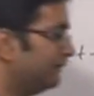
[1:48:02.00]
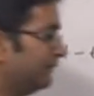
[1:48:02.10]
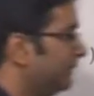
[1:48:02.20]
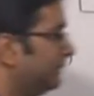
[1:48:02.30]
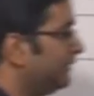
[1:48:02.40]
and
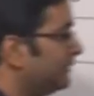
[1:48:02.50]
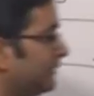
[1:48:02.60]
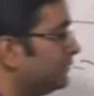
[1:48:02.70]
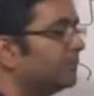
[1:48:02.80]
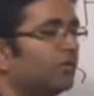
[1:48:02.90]
we'll meet
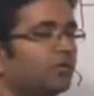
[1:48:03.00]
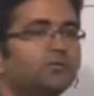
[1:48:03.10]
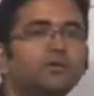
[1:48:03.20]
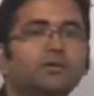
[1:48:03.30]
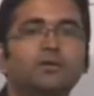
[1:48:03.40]
tomorrow,
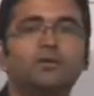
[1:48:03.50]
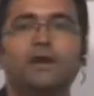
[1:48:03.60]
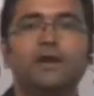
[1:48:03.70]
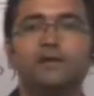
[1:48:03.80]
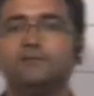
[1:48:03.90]

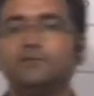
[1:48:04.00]
and